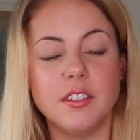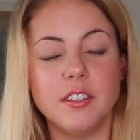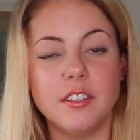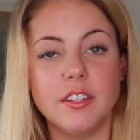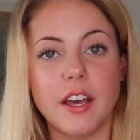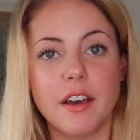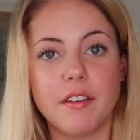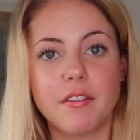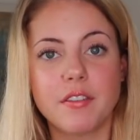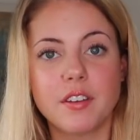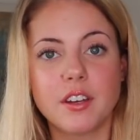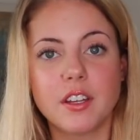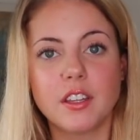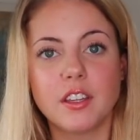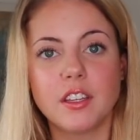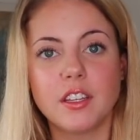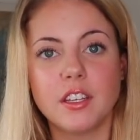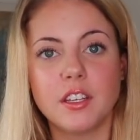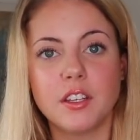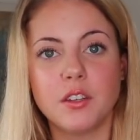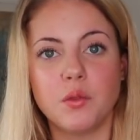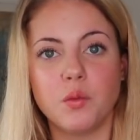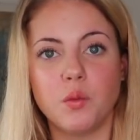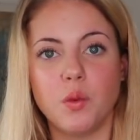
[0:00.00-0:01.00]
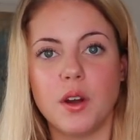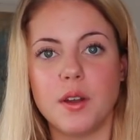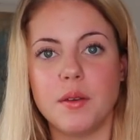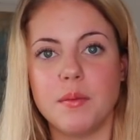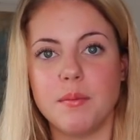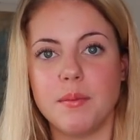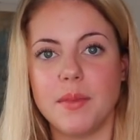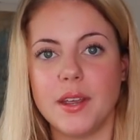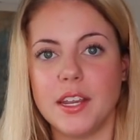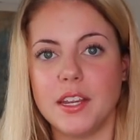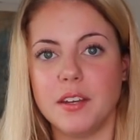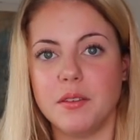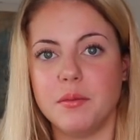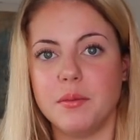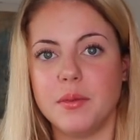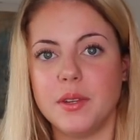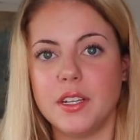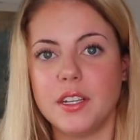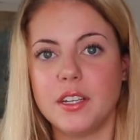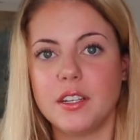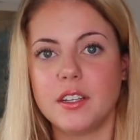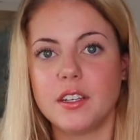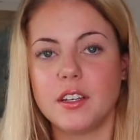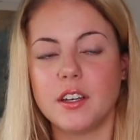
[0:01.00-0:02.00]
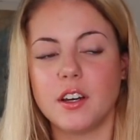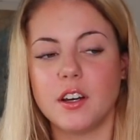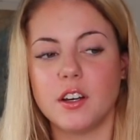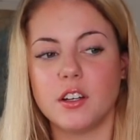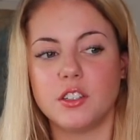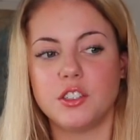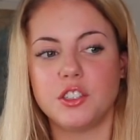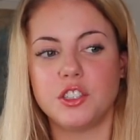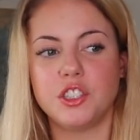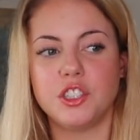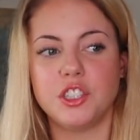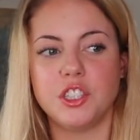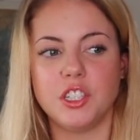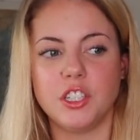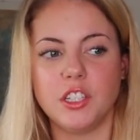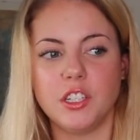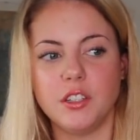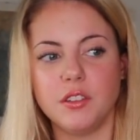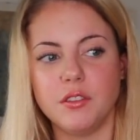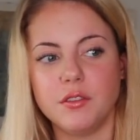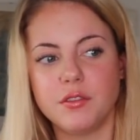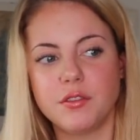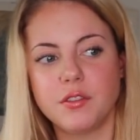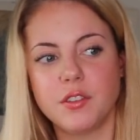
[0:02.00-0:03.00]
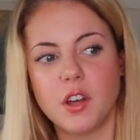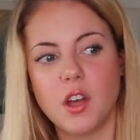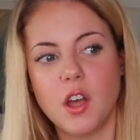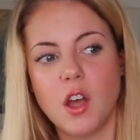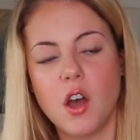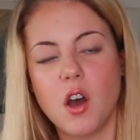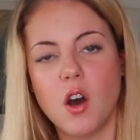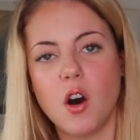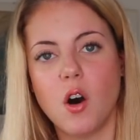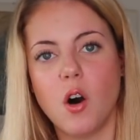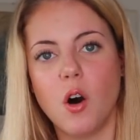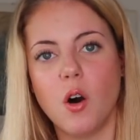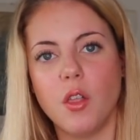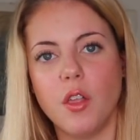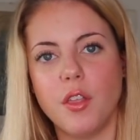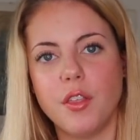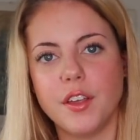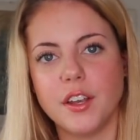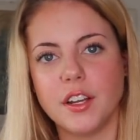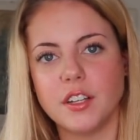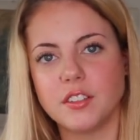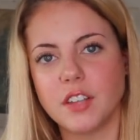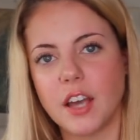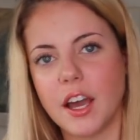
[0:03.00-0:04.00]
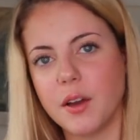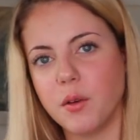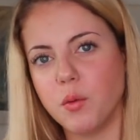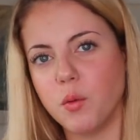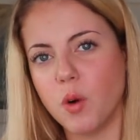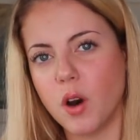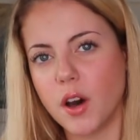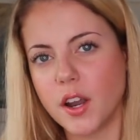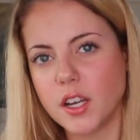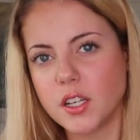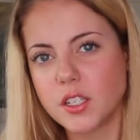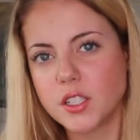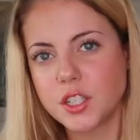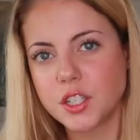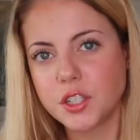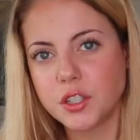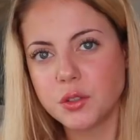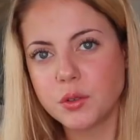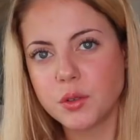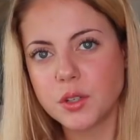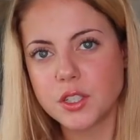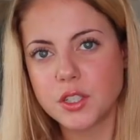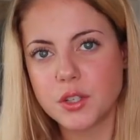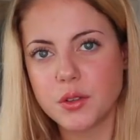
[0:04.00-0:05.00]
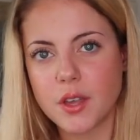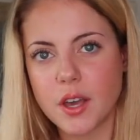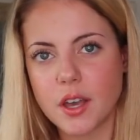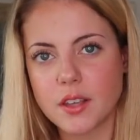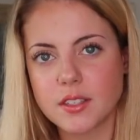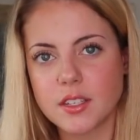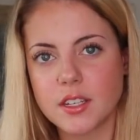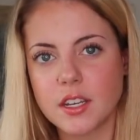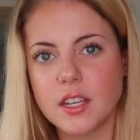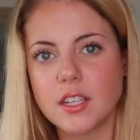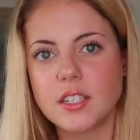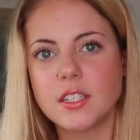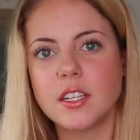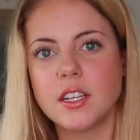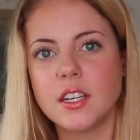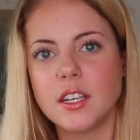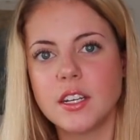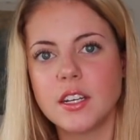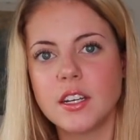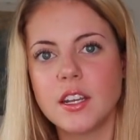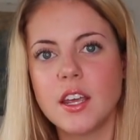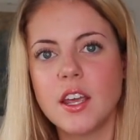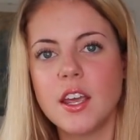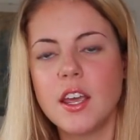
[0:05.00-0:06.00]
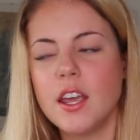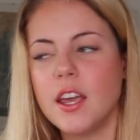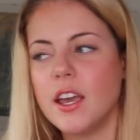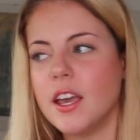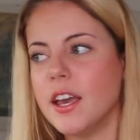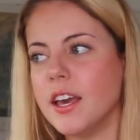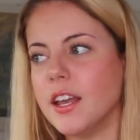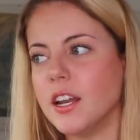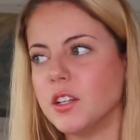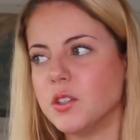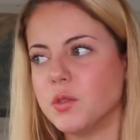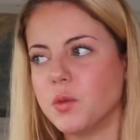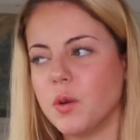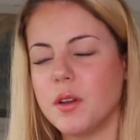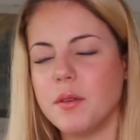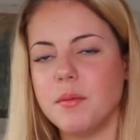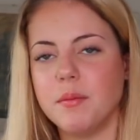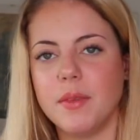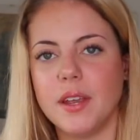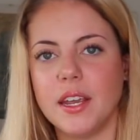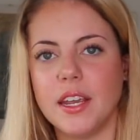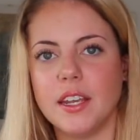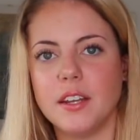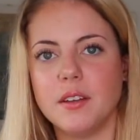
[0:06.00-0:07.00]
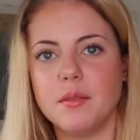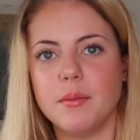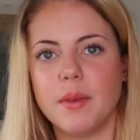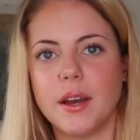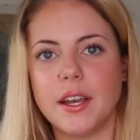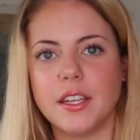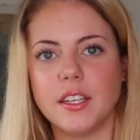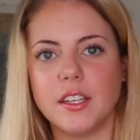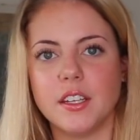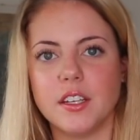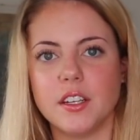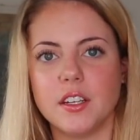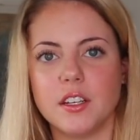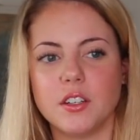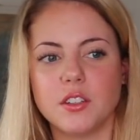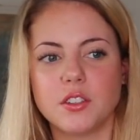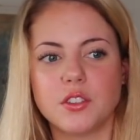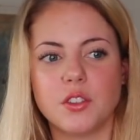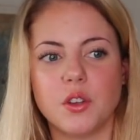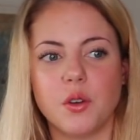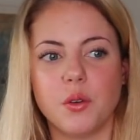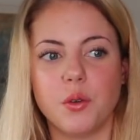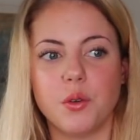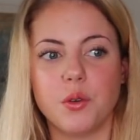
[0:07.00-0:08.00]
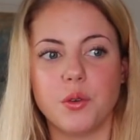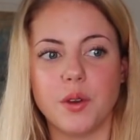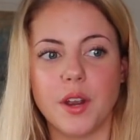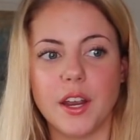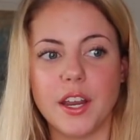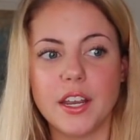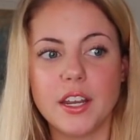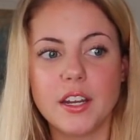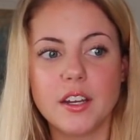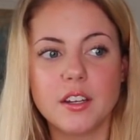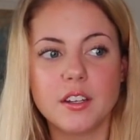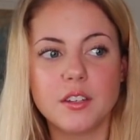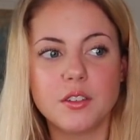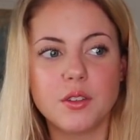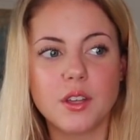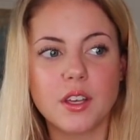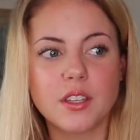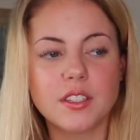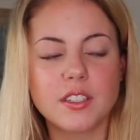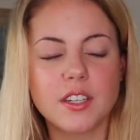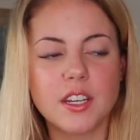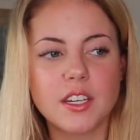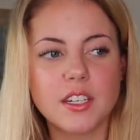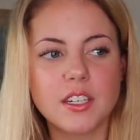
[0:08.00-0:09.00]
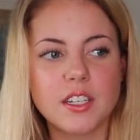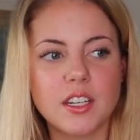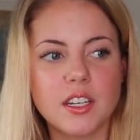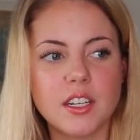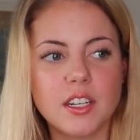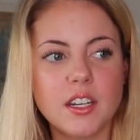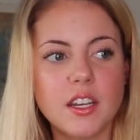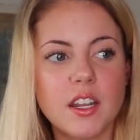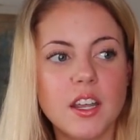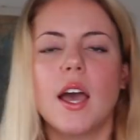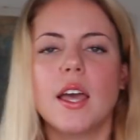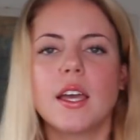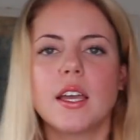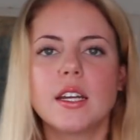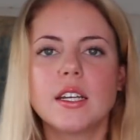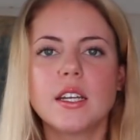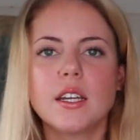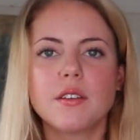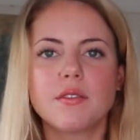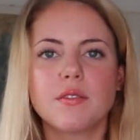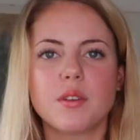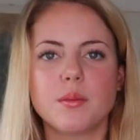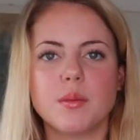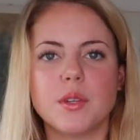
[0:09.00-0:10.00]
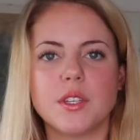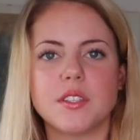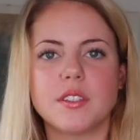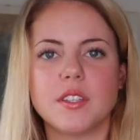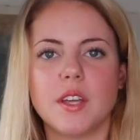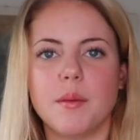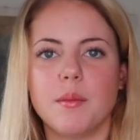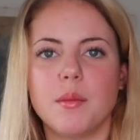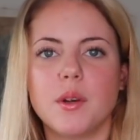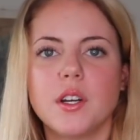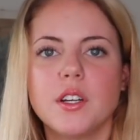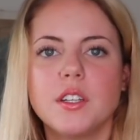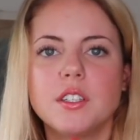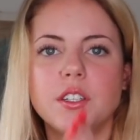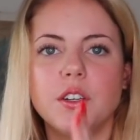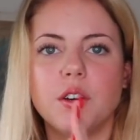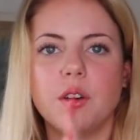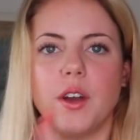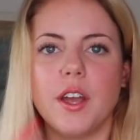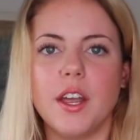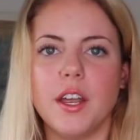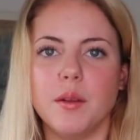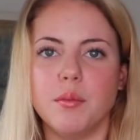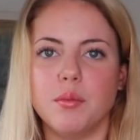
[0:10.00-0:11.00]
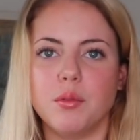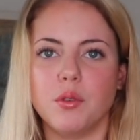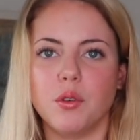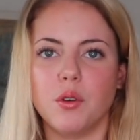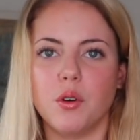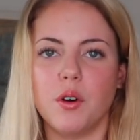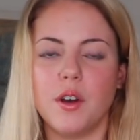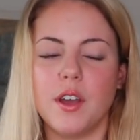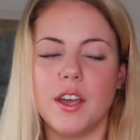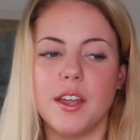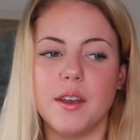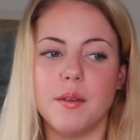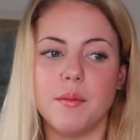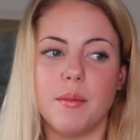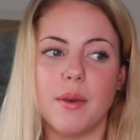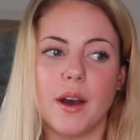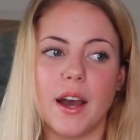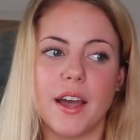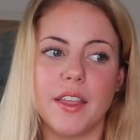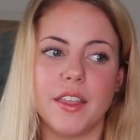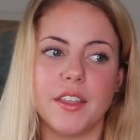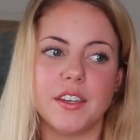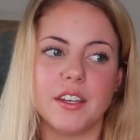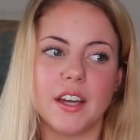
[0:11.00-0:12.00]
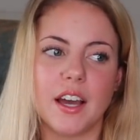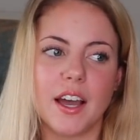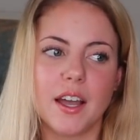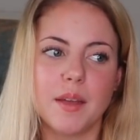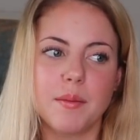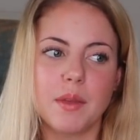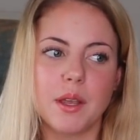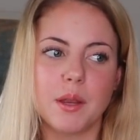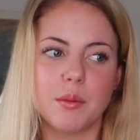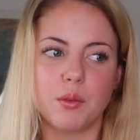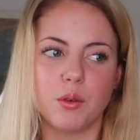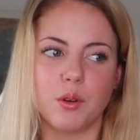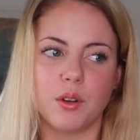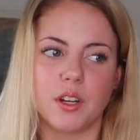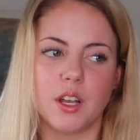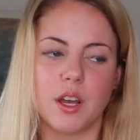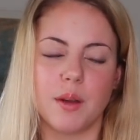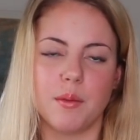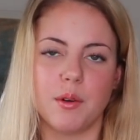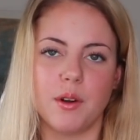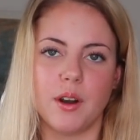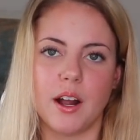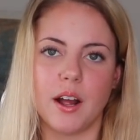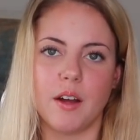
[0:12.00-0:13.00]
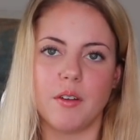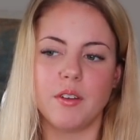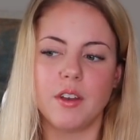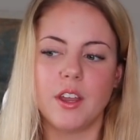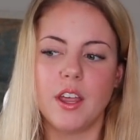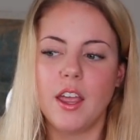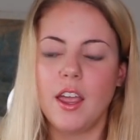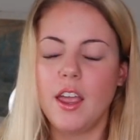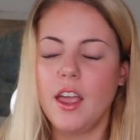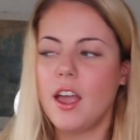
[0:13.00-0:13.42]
definitely what made me achieve all the things I wanted to in 2018, and it's what made my year so great in 2018. I think I did it from December until April, and by the time April had come around,